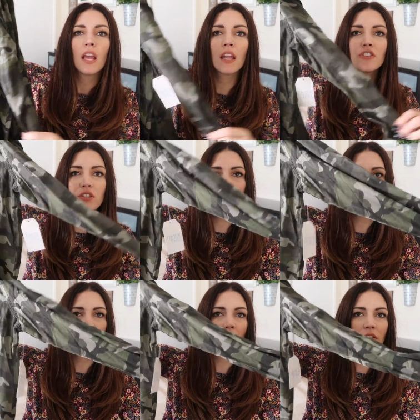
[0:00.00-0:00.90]
It's just
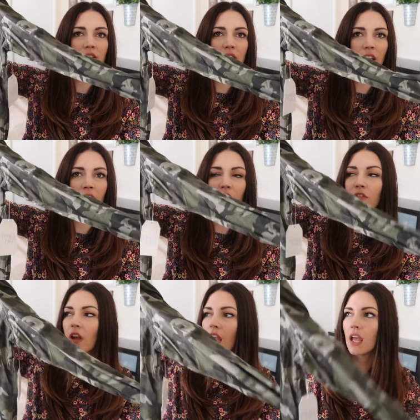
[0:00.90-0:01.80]
a long
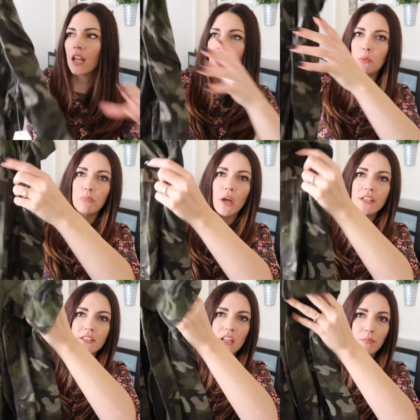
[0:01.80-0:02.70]
sleeve and it
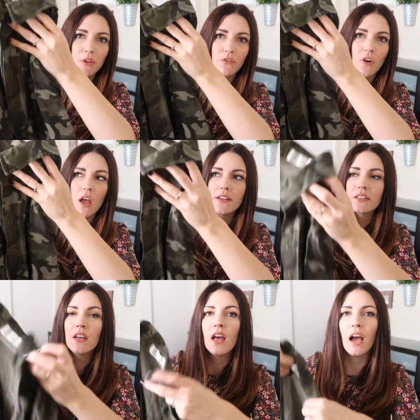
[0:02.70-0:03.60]
buttons up the
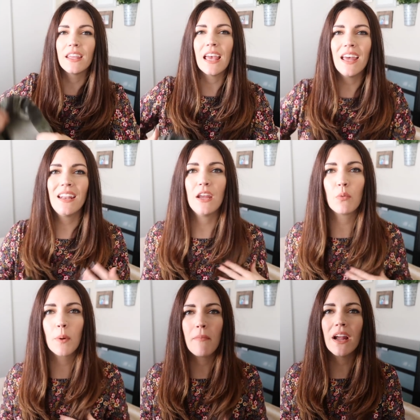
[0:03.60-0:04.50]
front. Again,
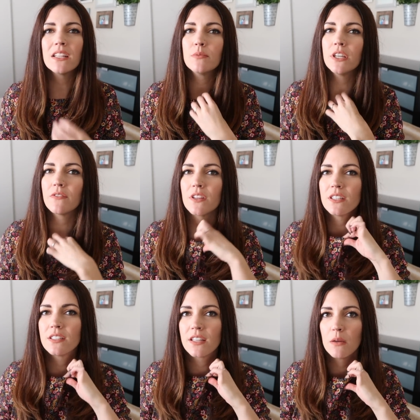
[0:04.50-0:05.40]
it reminds me of
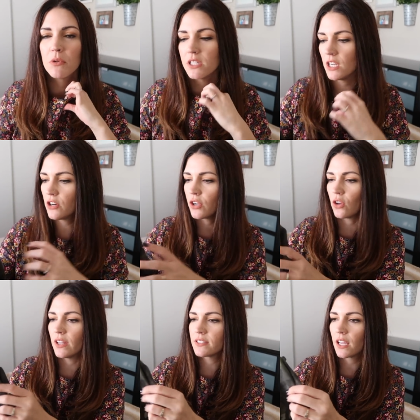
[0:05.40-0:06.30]
this same
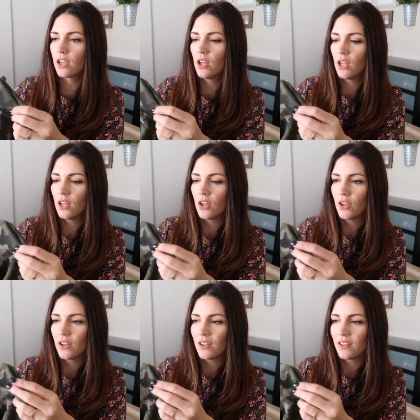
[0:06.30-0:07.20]
material. It's like,
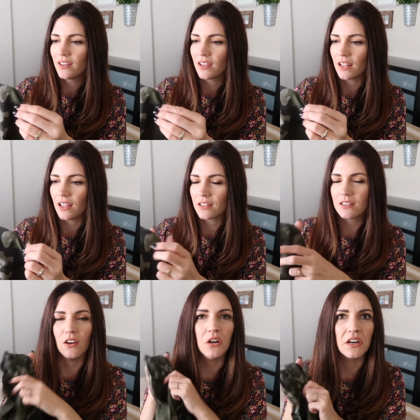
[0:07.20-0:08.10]

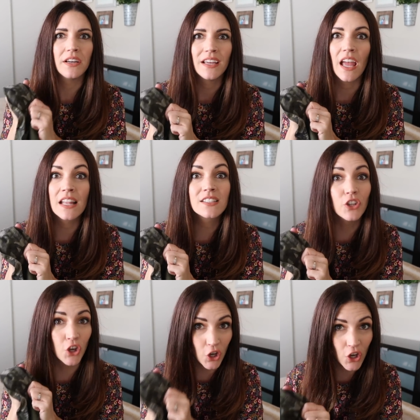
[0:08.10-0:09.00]
oh, it's
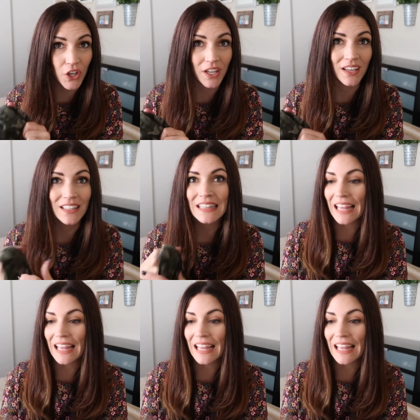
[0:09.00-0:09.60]
good.